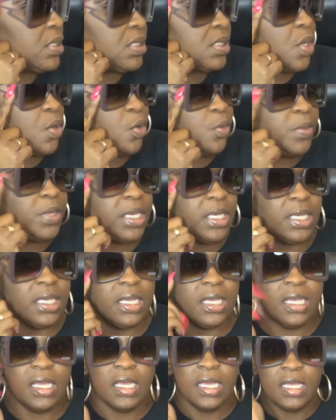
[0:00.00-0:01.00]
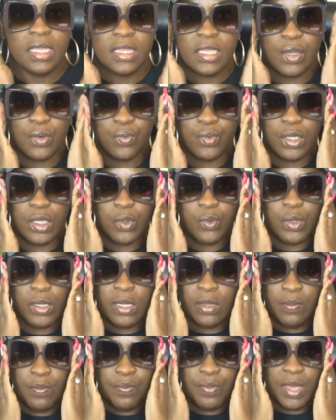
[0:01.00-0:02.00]
sold me. They're really,
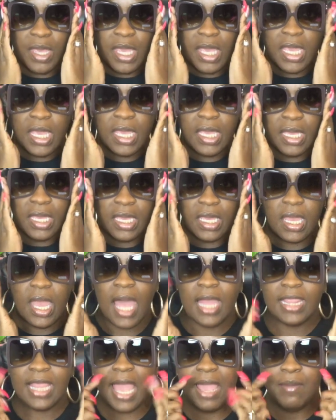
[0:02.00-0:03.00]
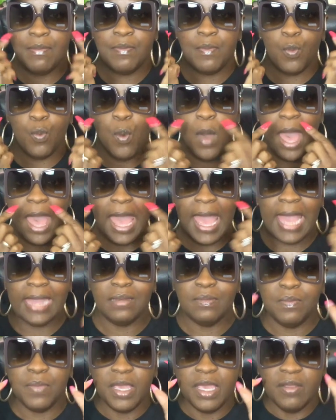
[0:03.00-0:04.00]
really big. I like
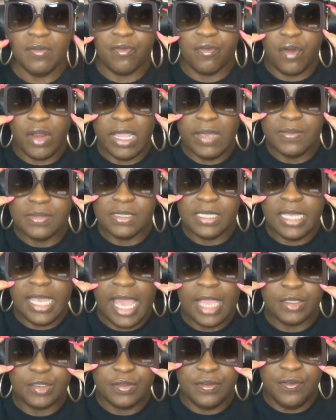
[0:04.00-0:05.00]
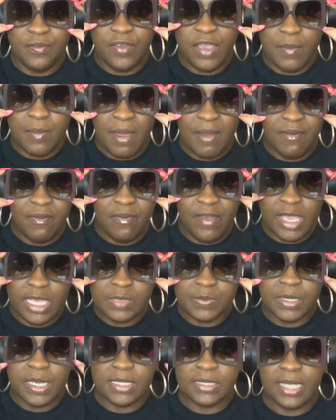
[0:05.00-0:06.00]
wide, big frames that actually fit my
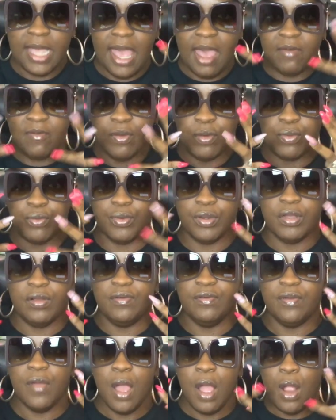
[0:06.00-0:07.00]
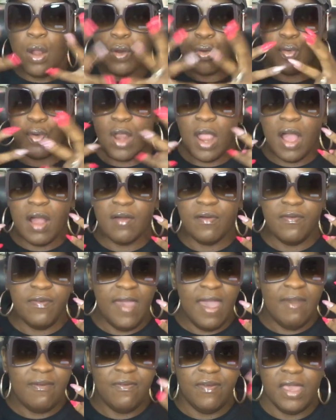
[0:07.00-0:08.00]
face because I have a real round,
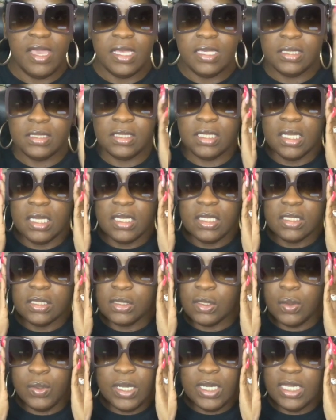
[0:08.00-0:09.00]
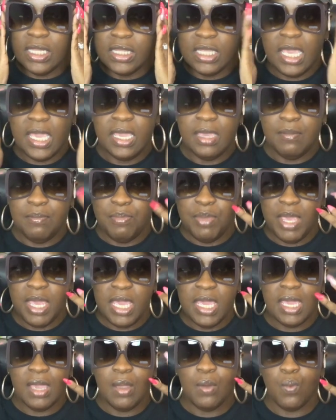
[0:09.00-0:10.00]
fat face. So anything
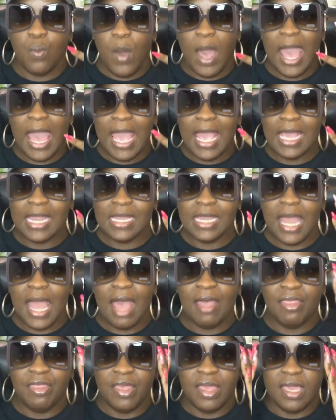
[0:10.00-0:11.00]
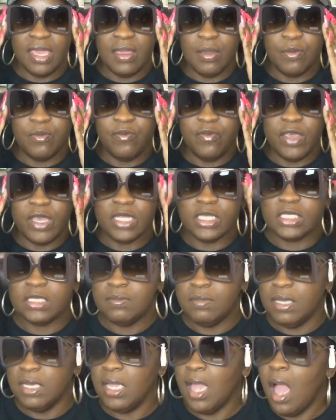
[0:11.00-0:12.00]
big and wide, I think it fits
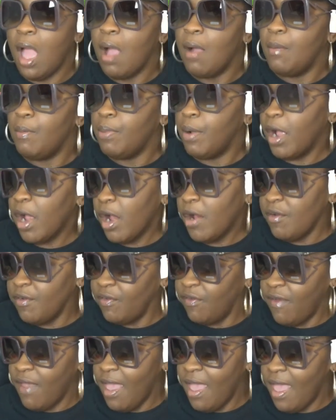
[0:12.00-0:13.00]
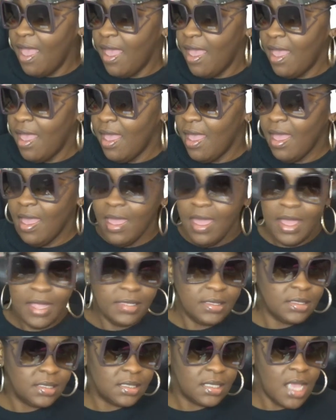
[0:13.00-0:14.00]
me
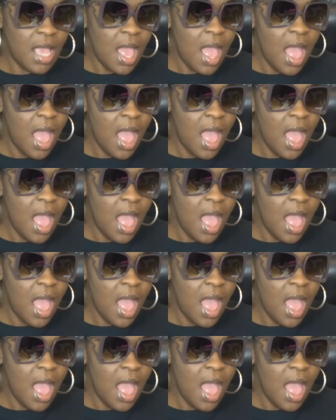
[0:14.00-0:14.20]
perfect.